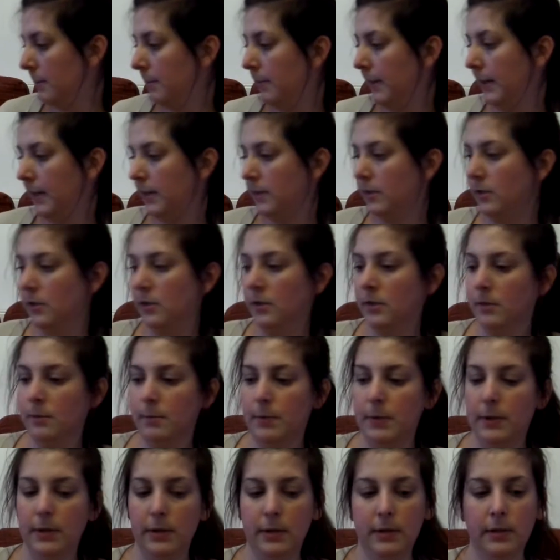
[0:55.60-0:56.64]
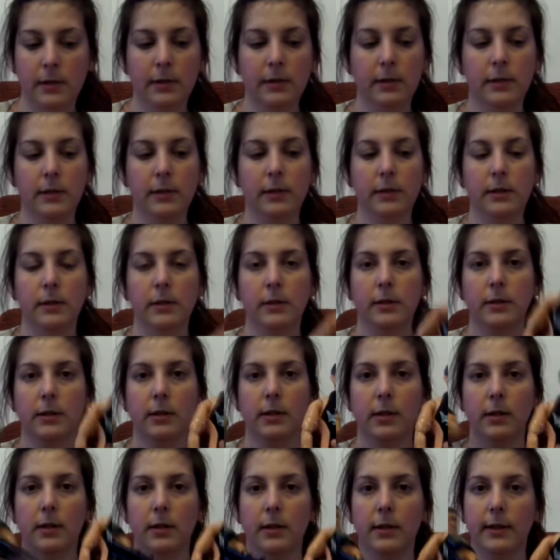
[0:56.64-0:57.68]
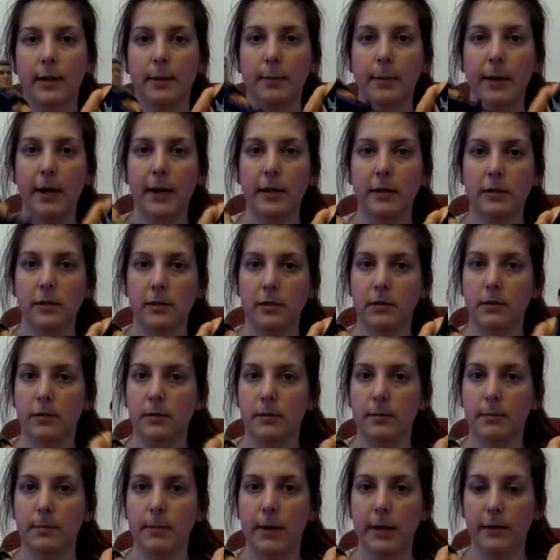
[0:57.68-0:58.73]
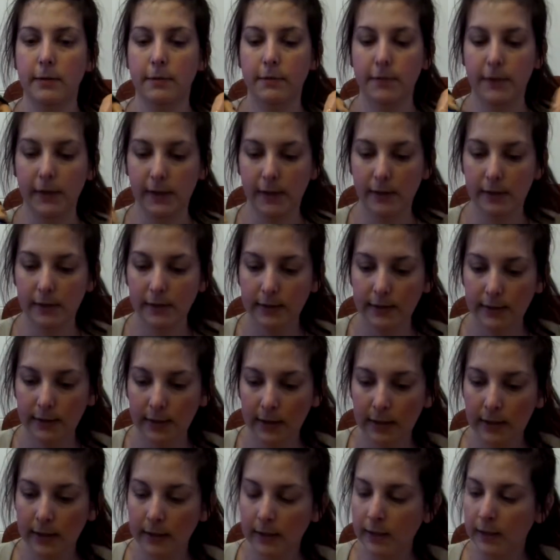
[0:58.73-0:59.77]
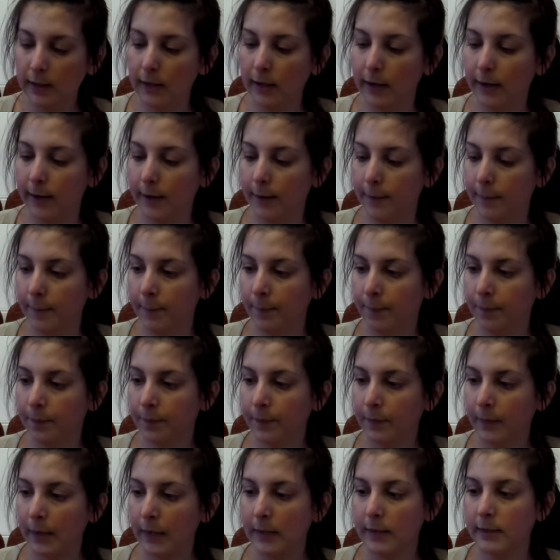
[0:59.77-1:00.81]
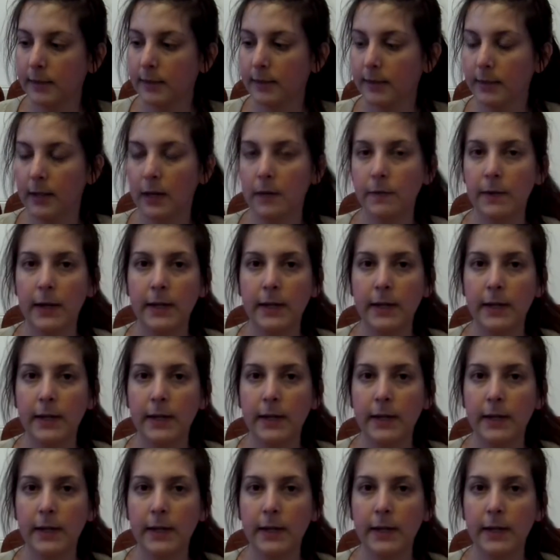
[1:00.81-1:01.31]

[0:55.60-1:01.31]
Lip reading: picked up some Action Men figures. He doesn't have